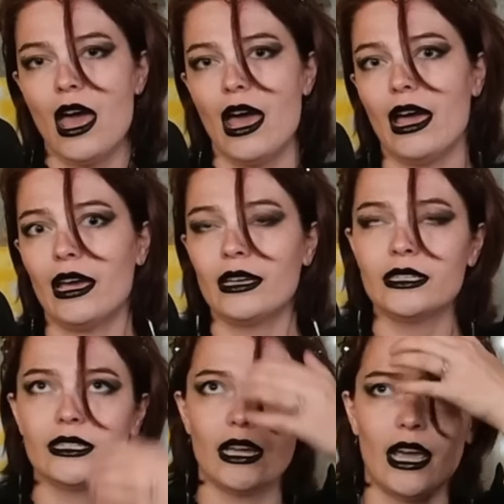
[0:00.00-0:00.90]

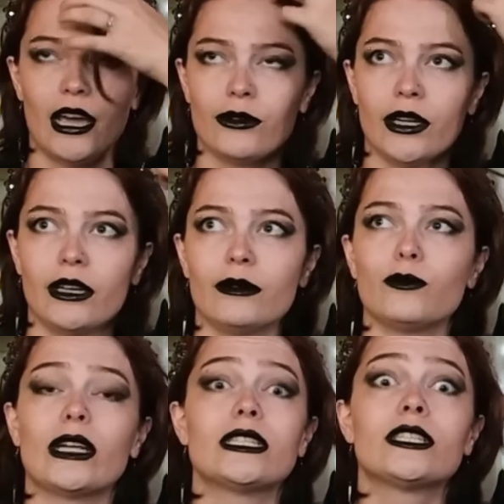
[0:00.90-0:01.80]
And Henry
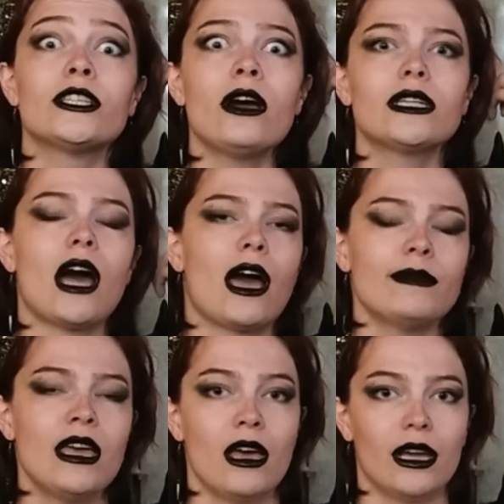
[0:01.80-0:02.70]
wastes no time
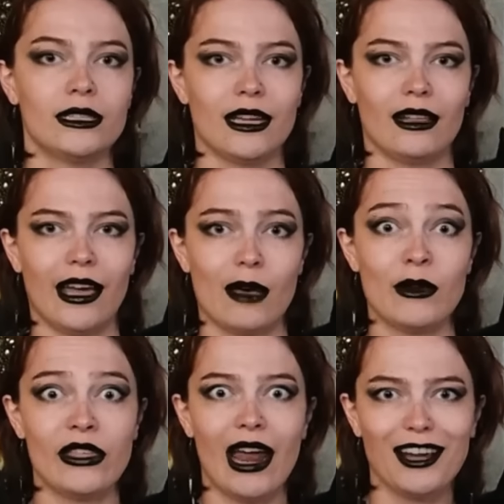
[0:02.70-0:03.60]
in telling Emma
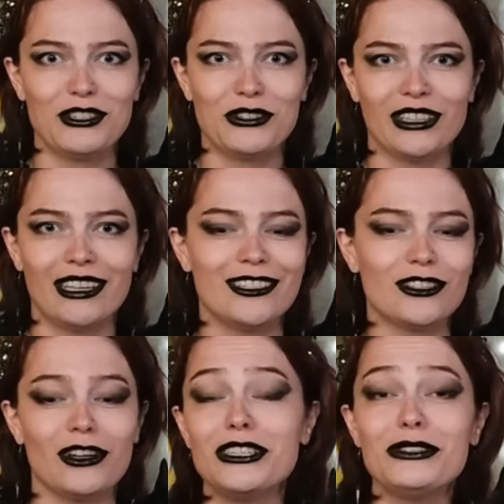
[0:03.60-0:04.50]
that actually he's
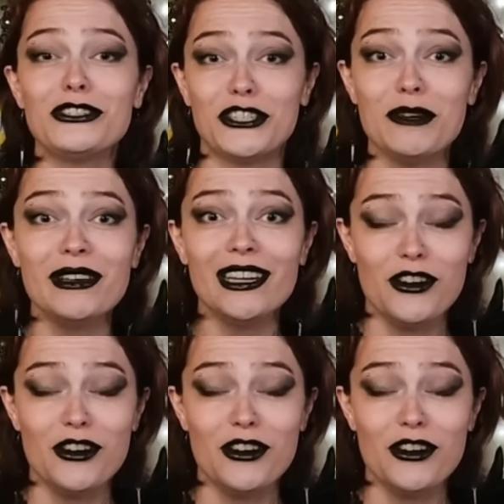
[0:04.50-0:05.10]
also Jiminy